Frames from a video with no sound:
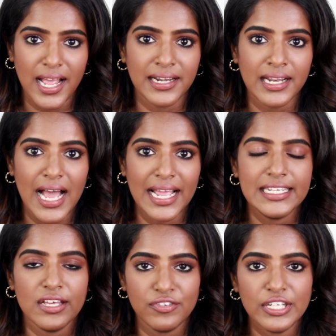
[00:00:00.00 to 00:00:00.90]
and I
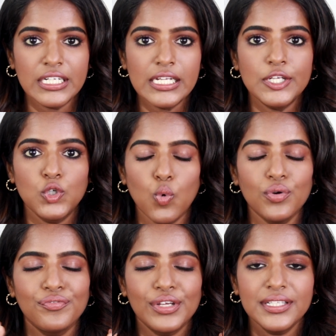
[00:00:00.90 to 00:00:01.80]
definitely
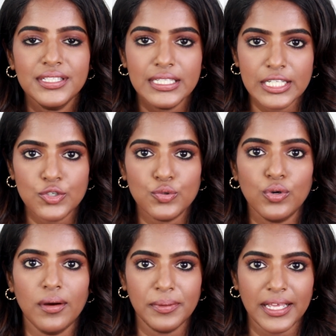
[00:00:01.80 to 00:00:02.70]
don't feel the need
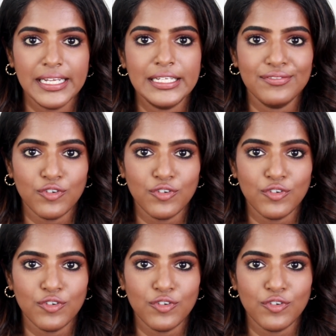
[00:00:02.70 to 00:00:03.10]
to apply any